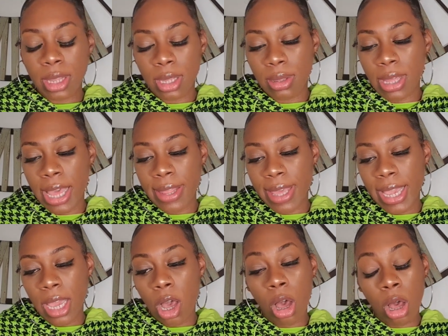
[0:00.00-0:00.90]
that
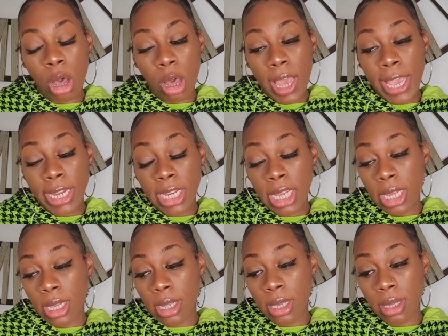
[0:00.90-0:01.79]
they are
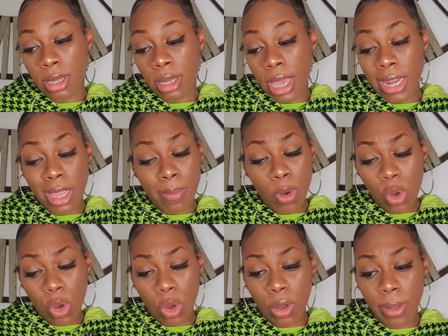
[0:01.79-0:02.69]

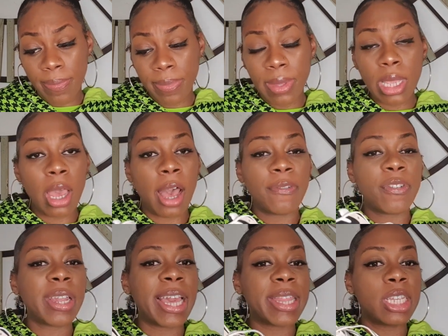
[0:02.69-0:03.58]
anymore. I feel
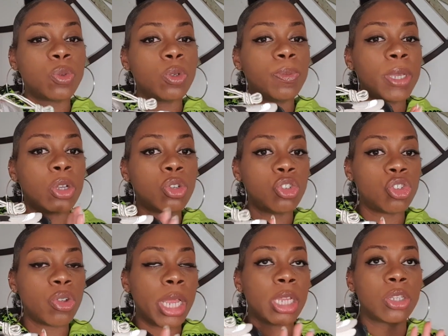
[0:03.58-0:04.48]
like this would be a good
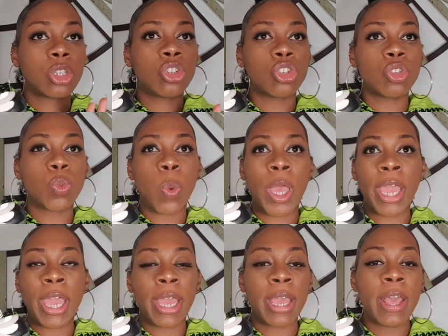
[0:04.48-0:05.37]
trainer to just
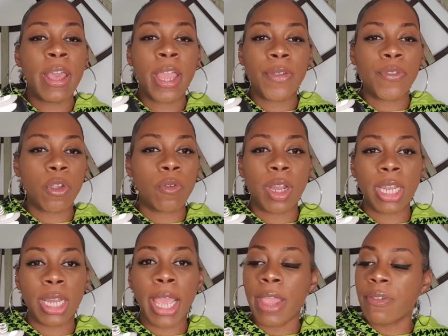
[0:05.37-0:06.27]
wear if you're
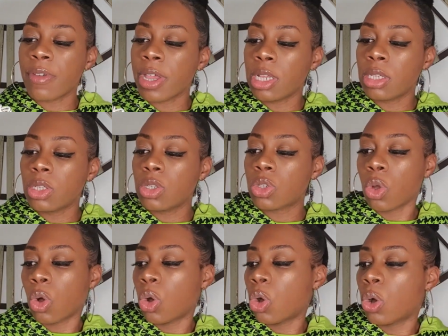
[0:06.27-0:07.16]
running errands,
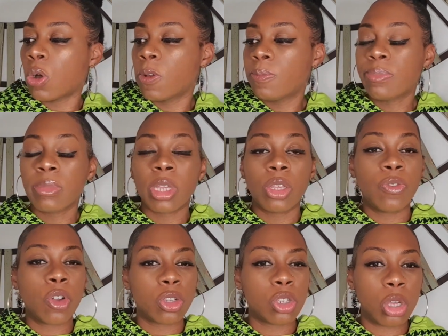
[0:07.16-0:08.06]
or you've
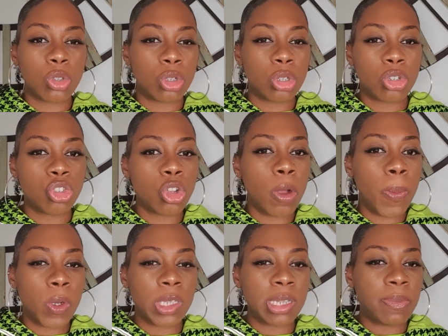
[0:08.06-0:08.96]
got to go to the shop
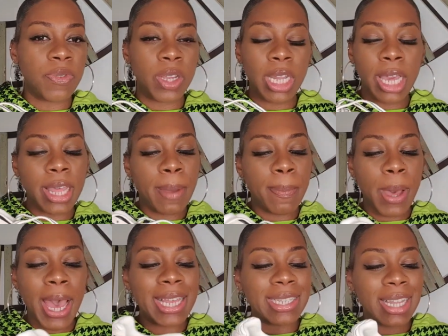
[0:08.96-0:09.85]
or something like that. But
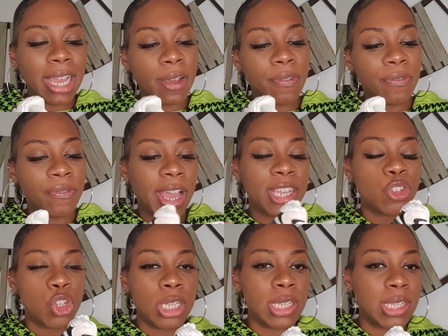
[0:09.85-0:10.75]
as like a
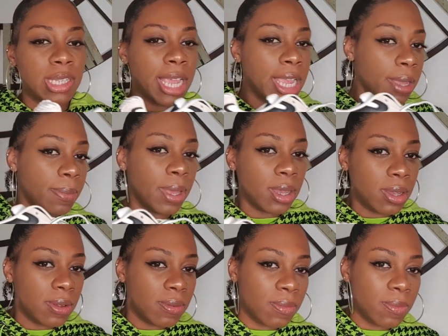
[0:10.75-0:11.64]
fashion
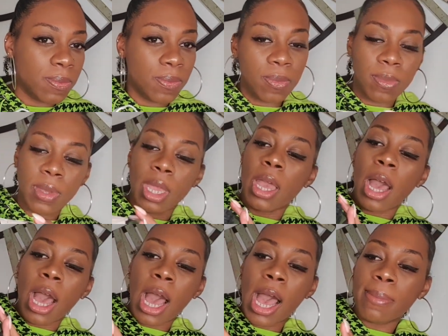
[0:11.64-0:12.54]
statement,
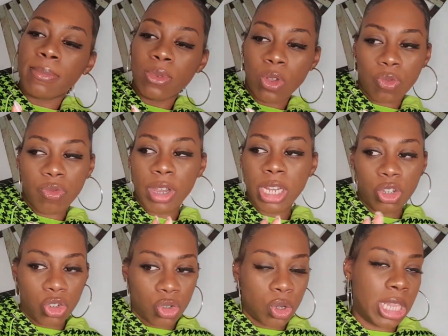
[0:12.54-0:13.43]
I'm not really
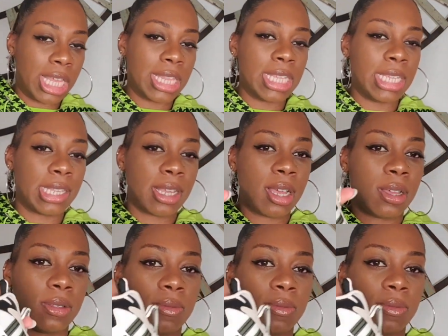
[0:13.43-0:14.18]
sure that these are